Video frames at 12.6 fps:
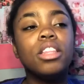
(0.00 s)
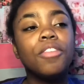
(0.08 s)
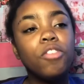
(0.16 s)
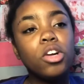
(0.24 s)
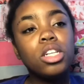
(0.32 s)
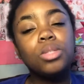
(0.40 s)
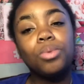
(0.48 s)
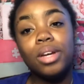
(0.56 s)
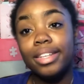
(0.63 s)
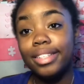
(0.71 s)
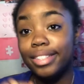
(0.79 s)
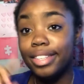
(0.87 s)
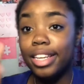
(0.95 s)
The first one,
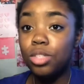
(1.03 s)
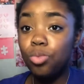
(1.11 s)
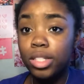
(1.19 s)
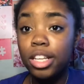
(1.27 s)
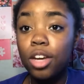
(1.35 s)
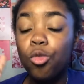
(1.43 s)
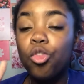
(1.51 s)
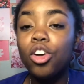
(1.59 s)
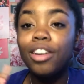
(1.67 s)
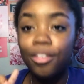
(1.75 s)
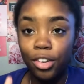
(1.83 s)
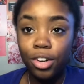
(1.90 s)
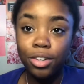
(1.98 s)
this one's like really
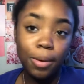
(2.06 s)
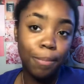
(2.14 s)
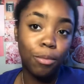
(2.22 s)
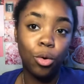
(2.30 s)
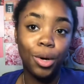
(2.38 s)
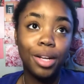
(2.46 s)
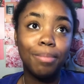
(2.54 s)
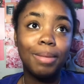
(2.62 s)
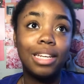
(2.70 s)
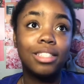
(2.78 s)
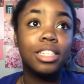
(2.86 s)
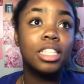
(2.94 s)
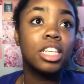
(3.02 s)
really important
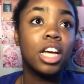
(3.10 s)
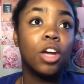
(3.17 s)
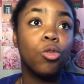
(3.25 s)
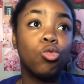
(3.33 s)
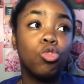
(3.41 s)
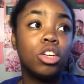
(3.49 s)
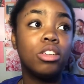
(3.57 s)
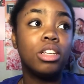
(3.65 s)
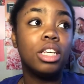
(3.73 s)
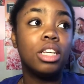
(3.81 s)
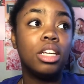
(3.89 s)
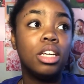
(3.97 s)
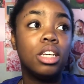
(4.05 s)
because this can like
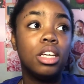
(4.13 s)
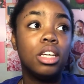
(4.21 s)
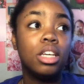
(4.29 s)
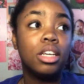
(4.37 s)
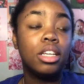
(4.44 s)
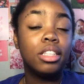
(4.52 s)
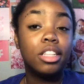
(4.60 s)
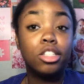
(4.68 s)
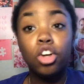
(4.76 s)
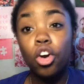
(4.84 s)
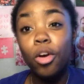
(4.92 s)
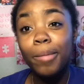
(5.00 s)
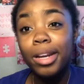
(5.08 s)
really
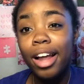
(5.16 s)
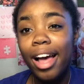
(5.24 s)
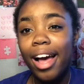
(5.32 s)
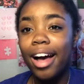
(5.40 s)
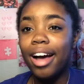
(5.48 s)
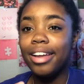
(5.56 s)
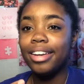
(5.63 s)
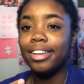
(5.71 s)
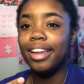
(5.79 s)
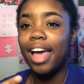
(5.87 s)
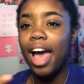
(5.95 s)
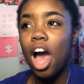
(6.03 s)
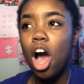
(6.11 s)
determine on
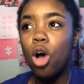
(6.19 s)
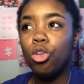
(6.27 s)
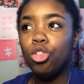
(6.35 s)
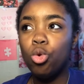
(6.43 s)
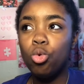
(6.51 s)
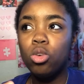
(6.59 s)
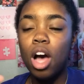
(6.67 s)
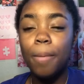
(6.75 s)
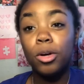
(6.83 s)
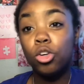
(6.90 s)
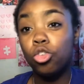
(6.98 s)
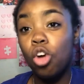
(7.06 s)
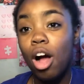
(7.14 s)
how you come
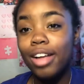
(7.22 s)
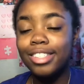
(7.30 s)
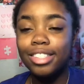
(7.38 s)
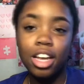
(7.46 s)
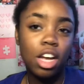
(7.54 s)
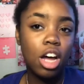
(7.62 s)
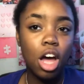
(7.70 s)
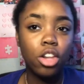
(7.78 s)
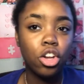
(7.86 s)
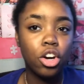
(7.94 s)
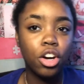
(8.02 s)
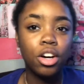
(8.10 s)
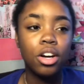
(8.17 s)
across to
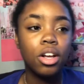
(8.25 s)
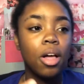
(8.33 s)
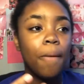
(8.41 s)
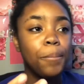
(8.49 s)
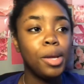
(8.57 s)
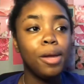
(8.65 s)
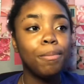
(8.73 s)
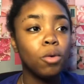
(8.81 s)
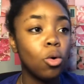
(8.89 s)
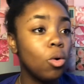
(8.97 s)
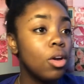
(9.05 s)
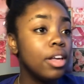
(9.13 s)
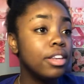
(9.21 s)
other
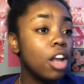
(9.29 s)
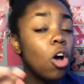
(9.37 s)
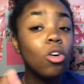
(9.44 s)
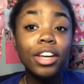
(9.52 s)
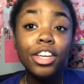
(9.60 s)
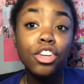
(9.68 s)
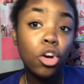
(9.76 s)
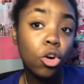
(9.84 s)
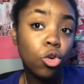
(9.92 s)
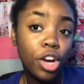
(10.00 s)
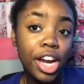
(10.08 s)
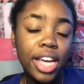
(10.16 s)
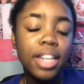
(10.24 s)
people, not only in your
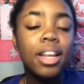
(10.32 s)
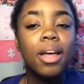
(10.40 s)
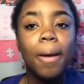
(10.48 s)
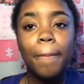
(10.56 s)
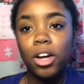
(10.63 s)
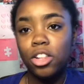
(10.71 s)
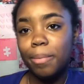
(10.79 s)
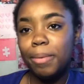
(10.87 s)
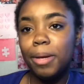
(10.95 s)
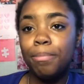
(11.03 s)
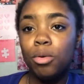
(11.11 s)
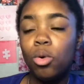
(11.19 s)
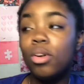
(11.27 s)
grade but other
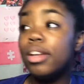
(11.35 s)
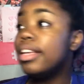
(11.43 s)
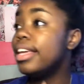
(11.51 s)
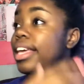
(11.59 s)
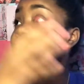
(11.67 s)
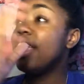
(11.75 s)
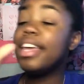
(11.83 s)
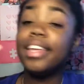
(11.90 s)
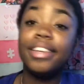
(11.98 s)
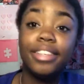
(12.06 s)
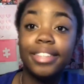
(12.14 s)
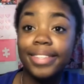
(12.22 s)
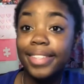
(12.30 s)
people
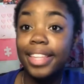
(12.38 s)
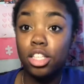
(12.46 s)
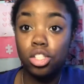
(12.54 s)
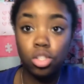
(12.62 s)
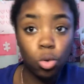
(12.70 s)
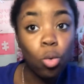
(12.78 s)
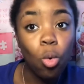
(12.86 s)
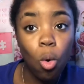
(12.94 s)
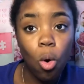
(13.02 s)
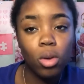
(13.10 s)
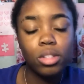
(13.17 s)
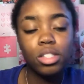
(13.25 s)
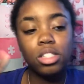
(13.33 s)
in the school.
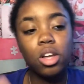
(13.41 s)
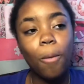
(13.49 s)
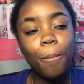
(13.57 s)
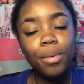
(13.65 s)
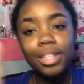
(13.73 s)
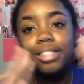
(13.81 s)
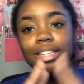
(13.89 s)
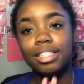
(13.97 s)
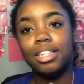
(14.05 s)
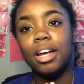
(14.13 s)
So please listen